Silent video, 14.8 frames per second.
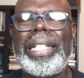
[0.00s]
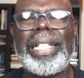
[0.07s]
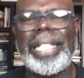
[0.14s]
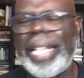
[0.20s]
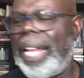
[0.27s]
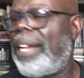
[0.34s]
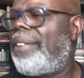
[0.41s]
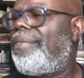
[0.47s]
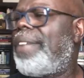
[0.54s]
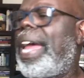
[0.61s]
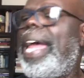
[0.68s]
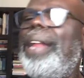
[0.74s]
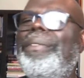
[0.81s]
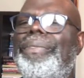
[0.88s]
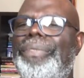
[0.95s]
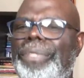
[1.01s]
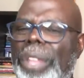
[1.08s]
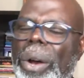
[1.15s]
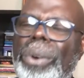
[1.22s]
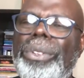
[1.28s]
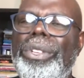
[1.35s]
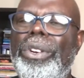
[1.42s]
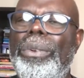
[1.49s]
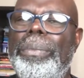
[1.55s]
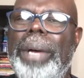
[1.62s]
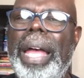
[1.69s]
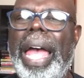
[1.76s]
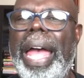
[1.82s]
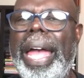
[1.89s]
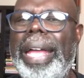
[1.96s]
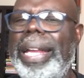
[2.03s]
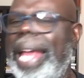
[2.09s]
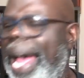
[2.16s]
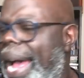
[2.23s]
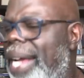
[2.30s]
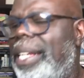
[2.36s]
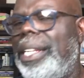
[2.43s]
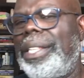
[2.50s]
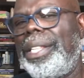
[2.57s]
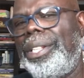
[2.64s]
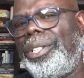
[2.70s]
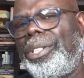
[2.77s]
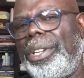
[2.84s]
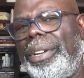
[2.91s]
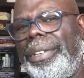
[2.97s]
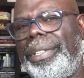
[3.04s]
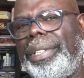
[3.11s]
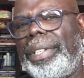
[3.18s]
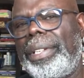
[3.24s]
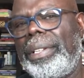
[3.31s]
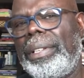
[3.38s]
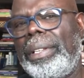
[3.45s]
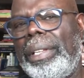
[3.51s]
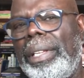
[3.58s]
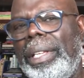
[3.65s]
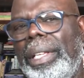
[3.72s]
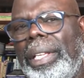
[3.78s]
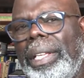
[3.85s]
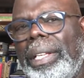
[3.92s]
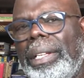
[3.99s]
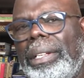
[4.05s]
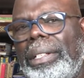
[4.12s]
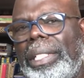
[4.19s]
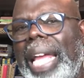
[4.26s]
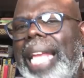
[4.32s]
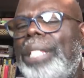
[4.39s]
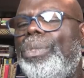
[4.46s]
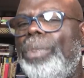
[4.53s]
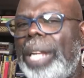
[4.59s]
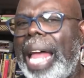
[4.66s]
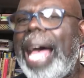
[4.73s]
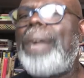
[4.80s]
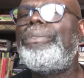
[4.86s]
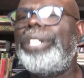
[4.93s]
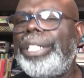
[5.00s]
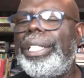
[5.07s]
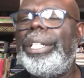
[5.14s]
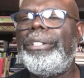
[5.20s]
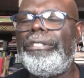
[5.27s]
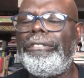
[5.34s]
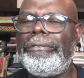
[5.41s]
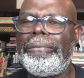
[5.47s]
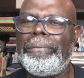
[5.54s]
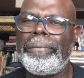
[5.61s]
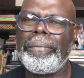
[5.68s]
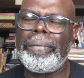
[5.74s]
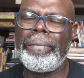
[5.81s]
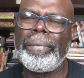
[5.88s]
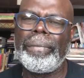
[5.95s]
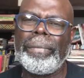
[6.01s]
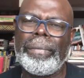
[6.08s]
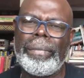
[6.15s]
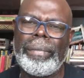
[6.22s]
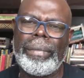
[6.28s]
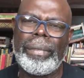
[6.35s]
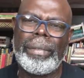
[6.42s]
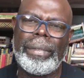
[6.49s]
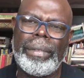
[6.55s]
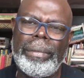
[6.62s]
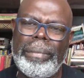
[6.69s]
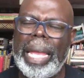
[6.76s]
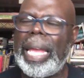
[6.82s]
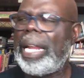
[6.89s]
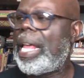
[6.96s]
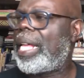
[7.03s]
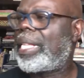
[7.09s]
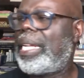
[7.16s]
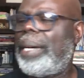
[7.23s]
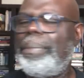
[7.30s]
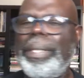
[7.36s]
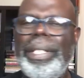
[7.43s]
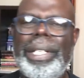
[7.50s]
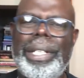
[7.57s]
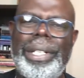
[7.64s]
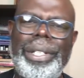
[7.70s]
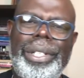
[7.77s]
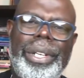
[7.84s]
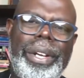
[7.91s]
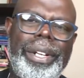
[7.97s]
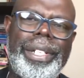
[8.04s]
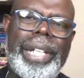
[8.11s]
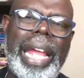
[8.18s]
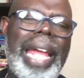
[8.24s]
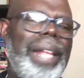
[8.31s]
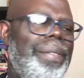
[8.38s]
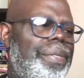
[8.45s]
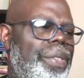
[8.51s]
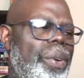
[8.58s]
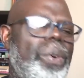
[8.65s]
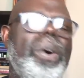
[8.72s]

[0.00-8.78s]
self and throw your behind out of the church. Because that's what I would do. man, I come into the church and throw